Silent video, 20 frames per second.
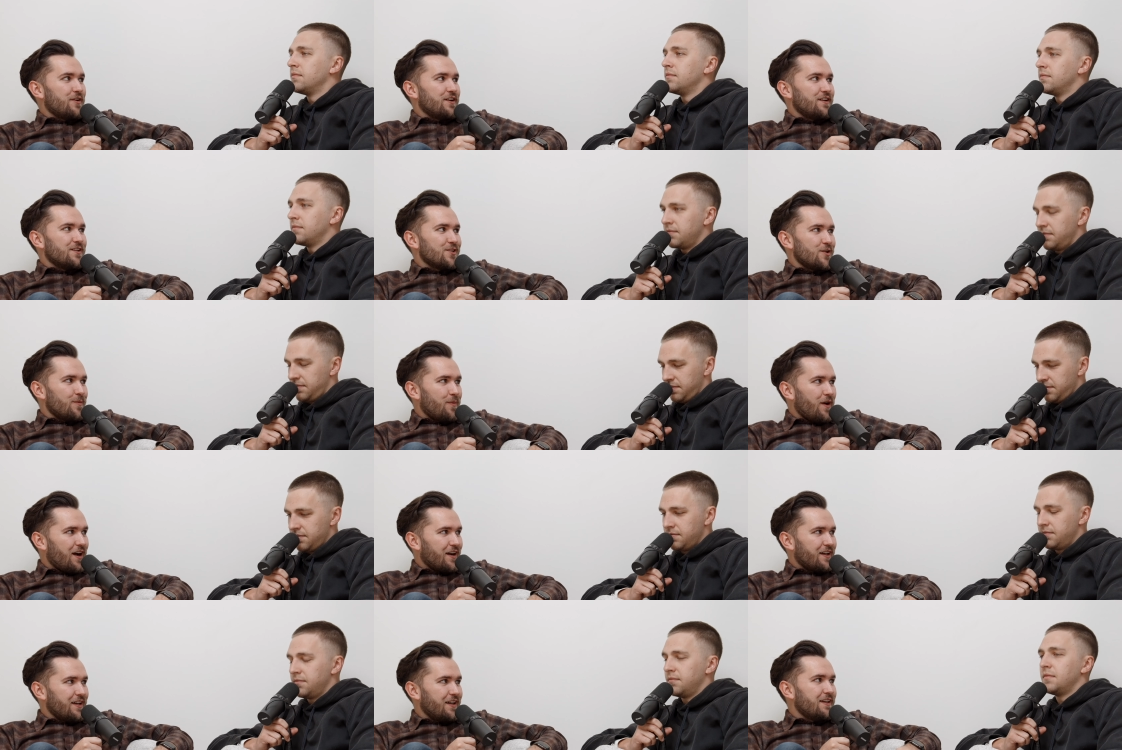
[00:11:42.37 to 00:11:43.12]
Speaker 1: put it in their
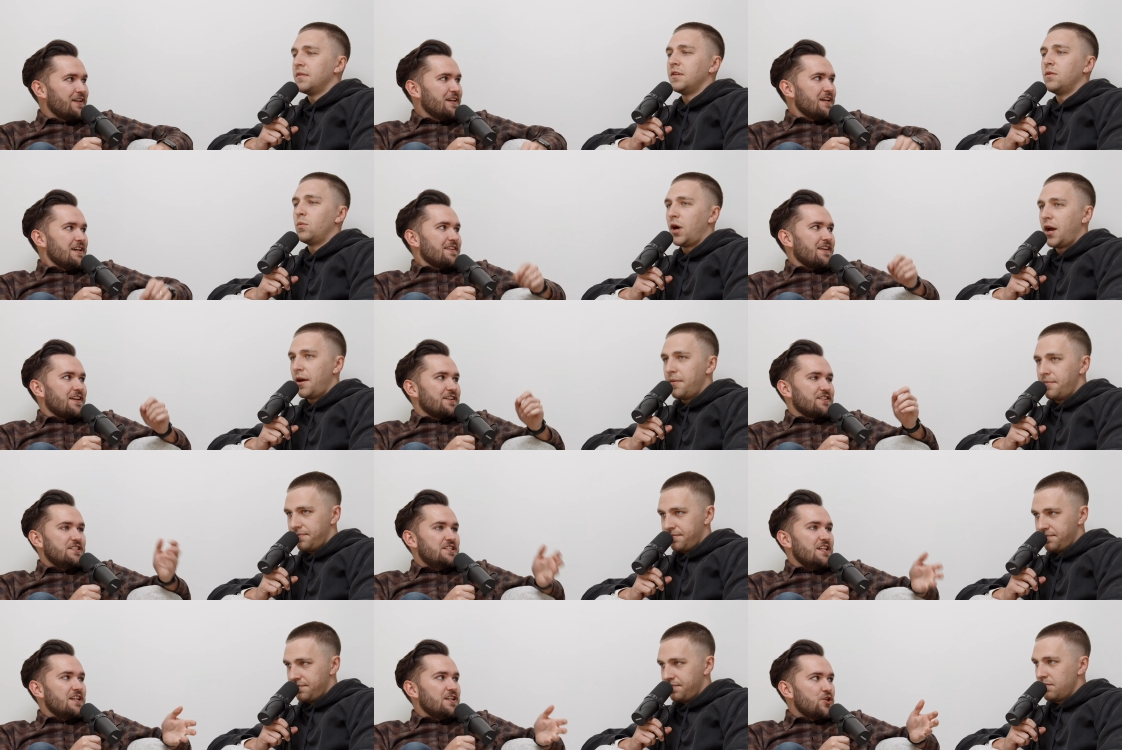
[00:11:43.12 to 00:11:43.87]
pocket. Right. They
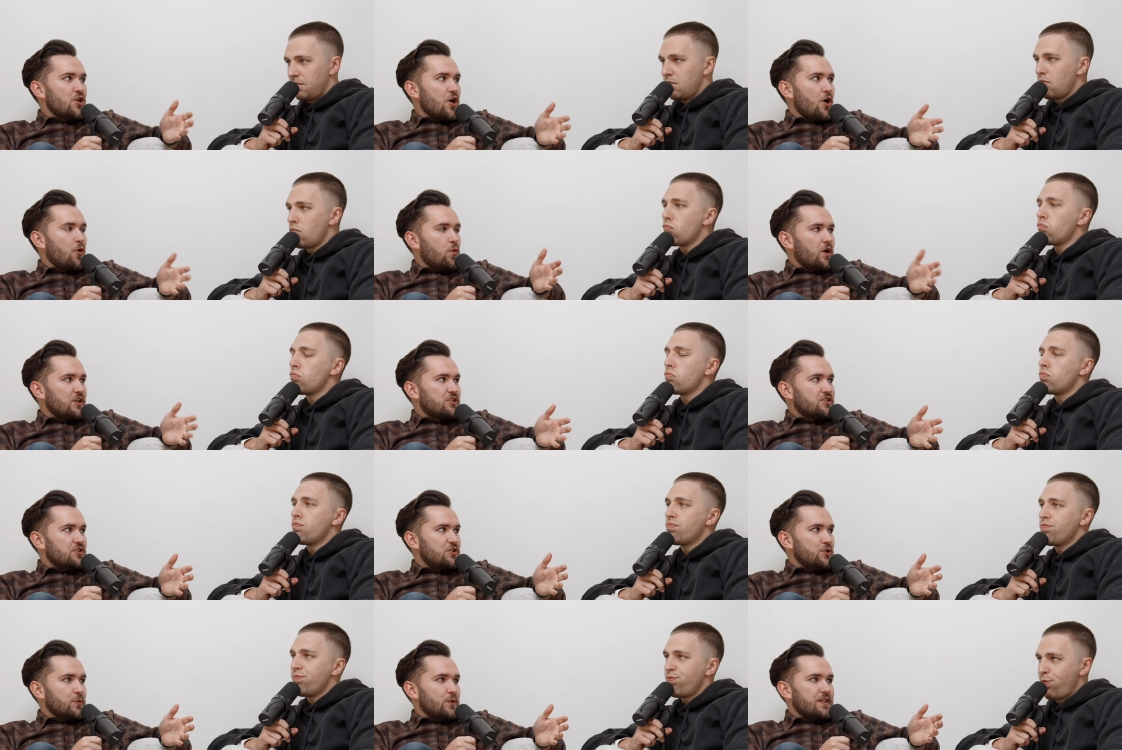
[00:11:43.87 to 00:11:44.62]
just didn't know what
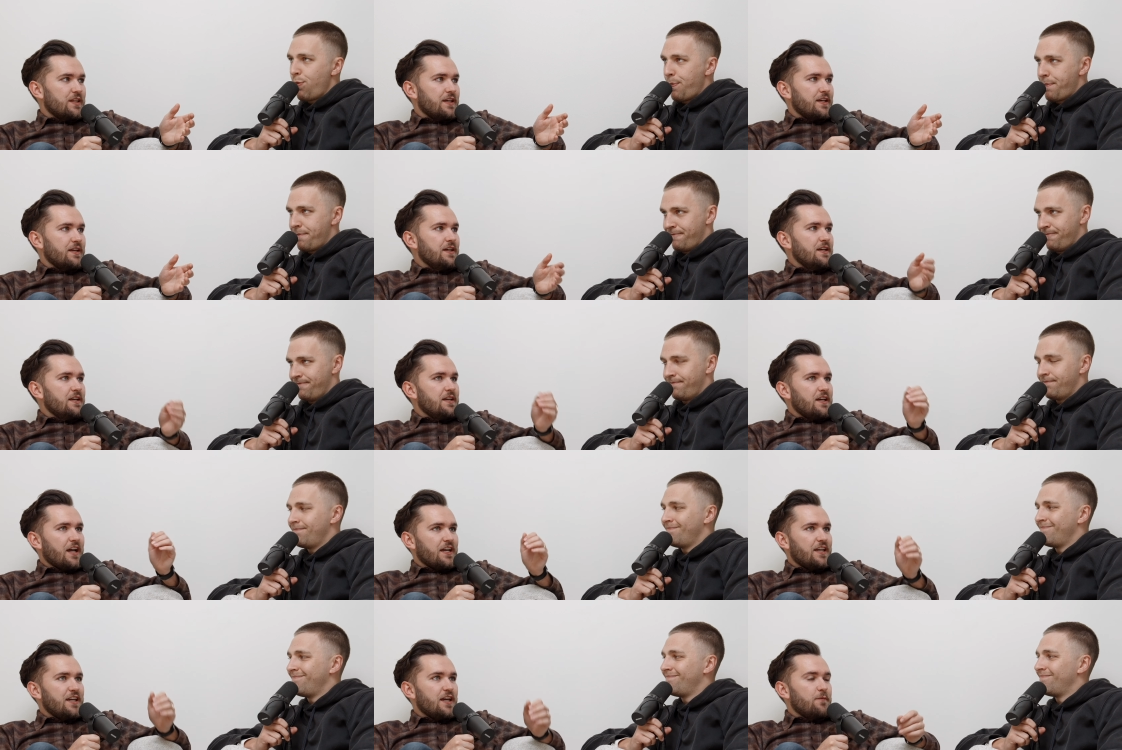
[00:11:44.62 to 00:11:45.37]
to do with it.
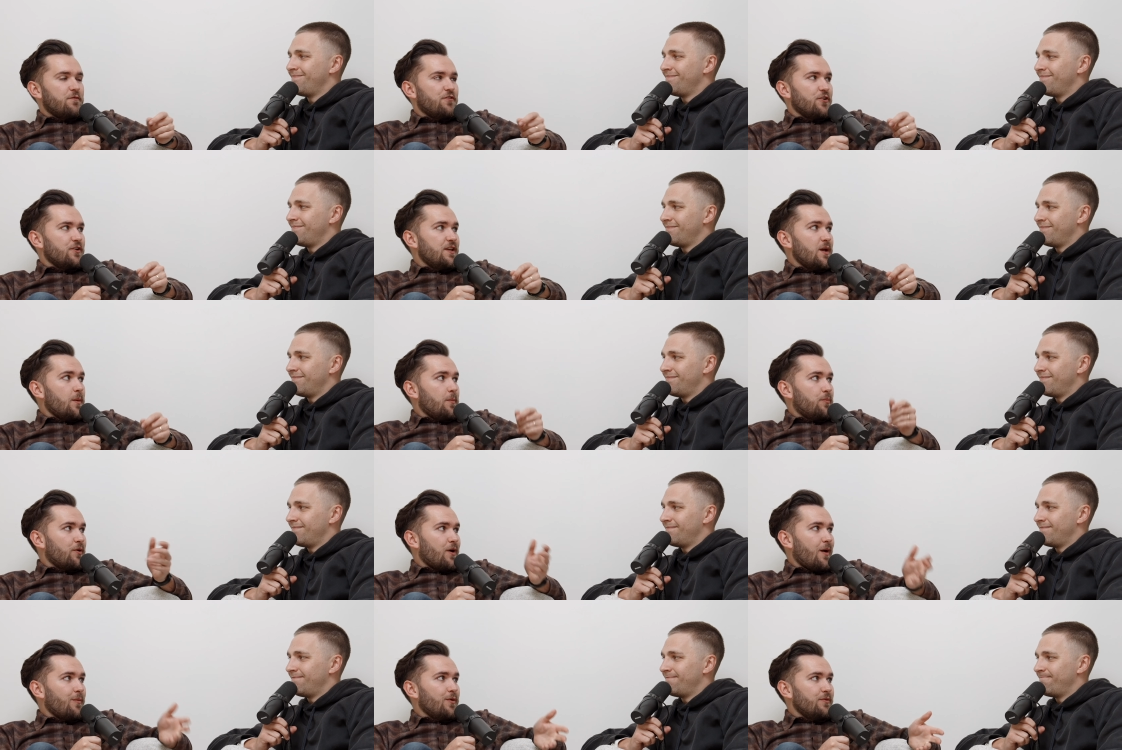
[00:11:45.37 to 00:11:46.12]
Again, for them,
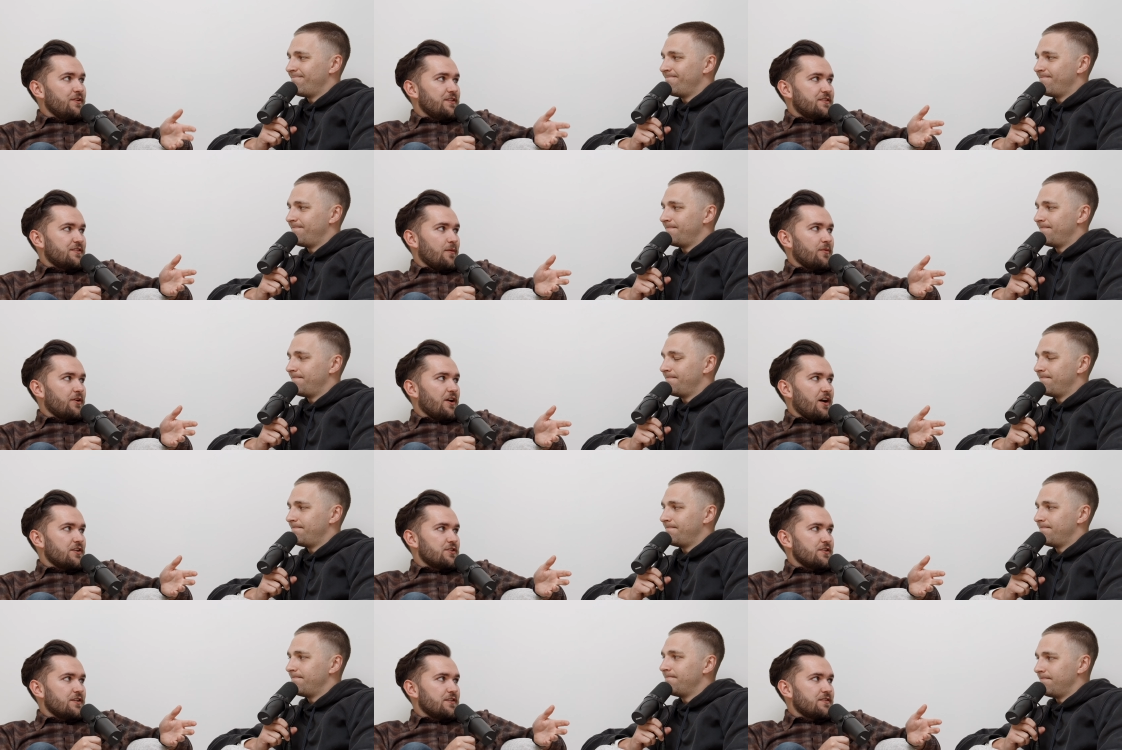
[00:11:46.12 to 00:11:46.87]
probably
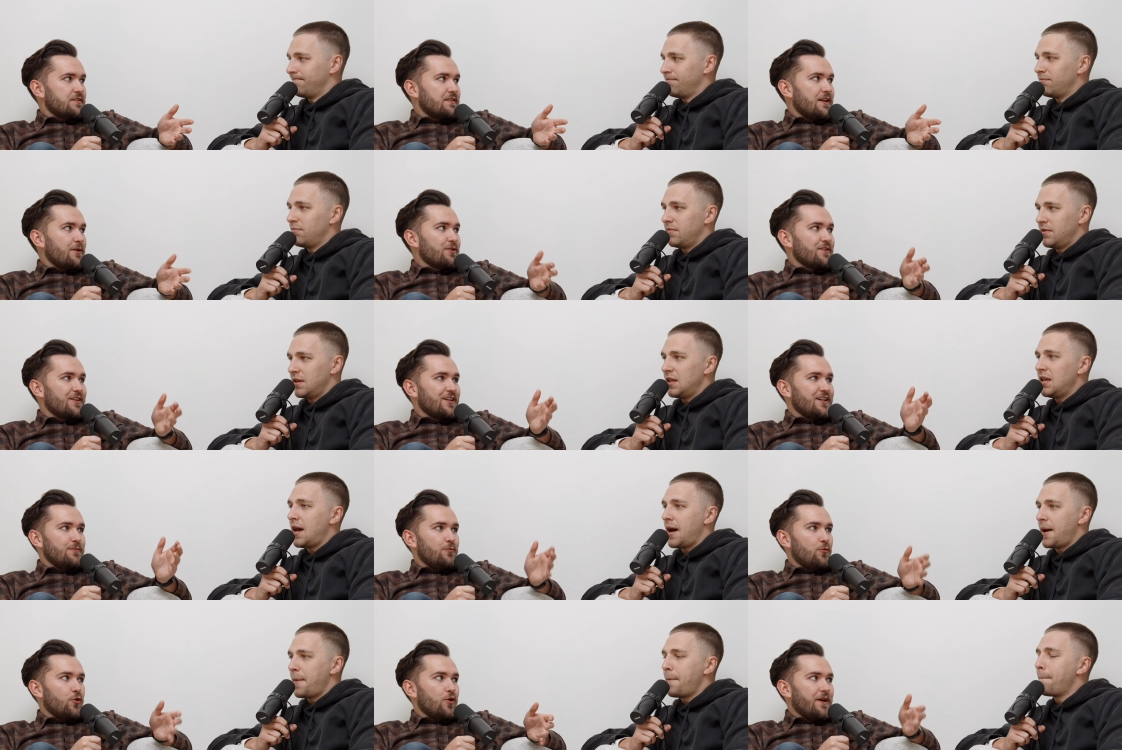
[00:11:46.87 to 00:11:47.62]
subconscious. They were
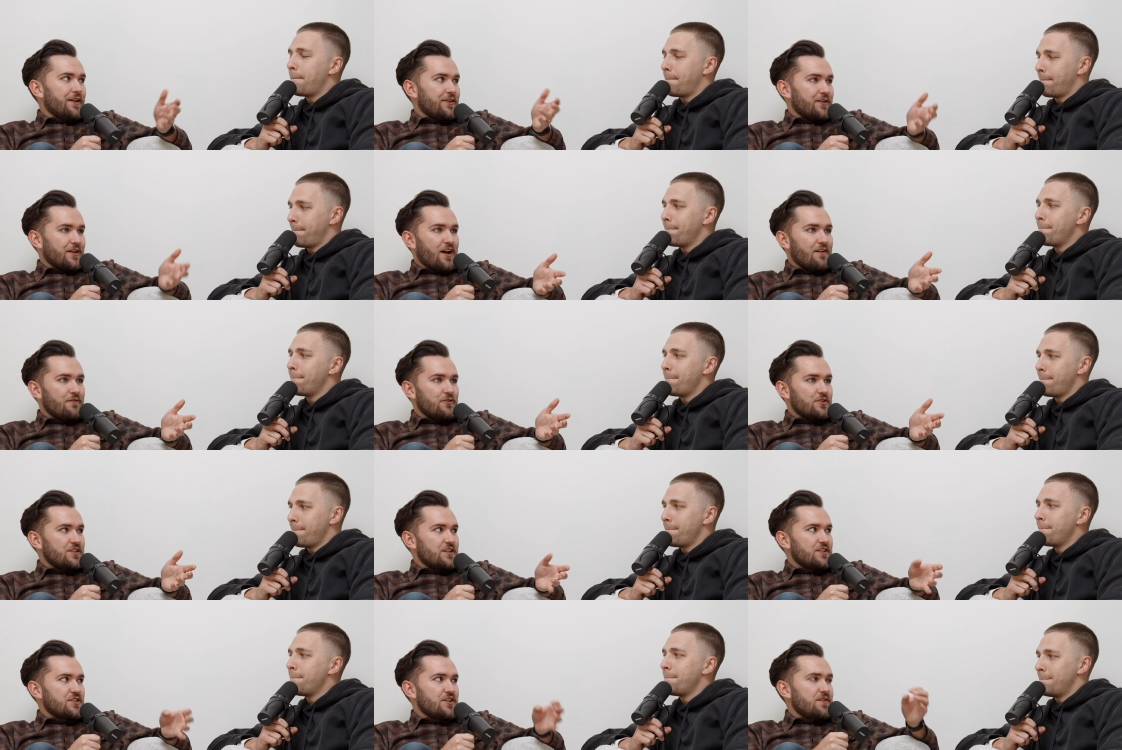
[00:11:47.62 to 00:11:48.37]
thinking yeah. more about the
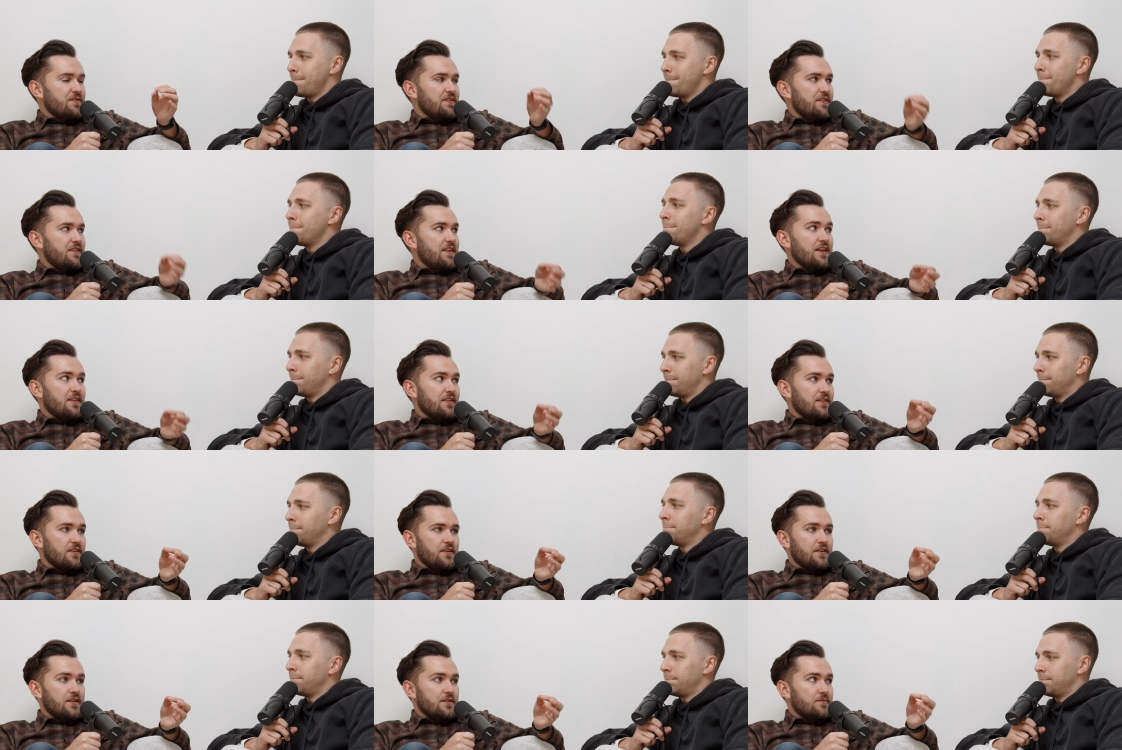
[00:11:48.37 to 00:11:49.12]
conversation
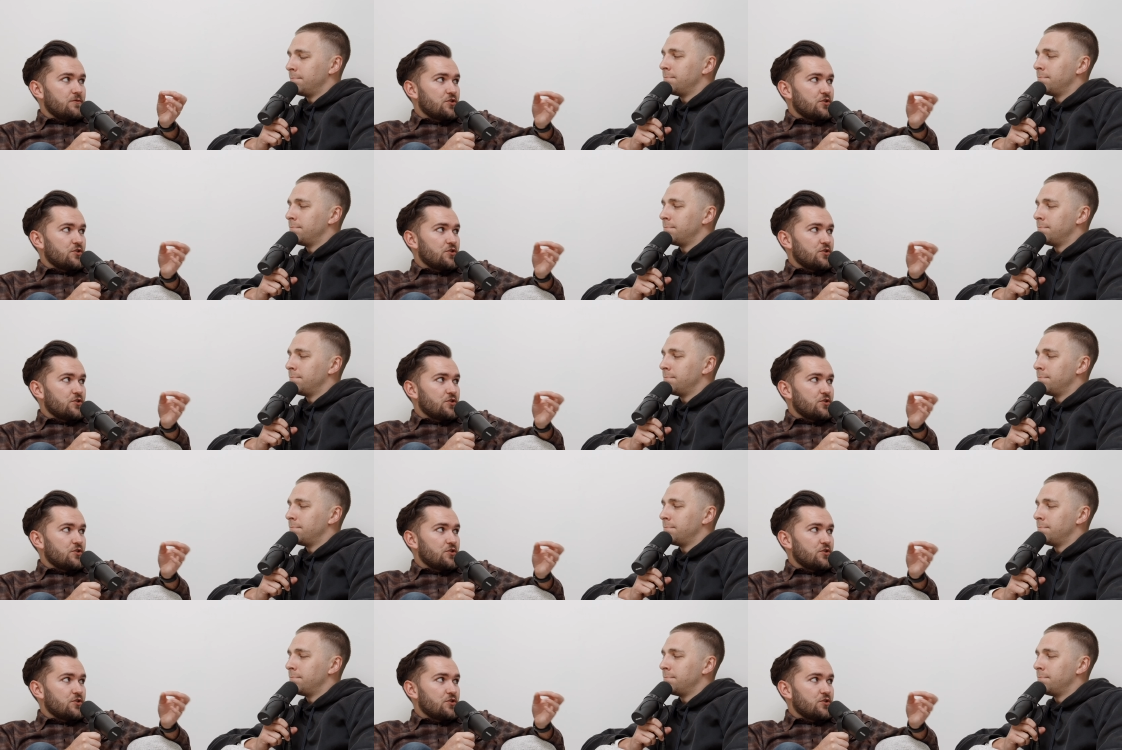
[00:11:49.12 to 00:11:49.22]
than the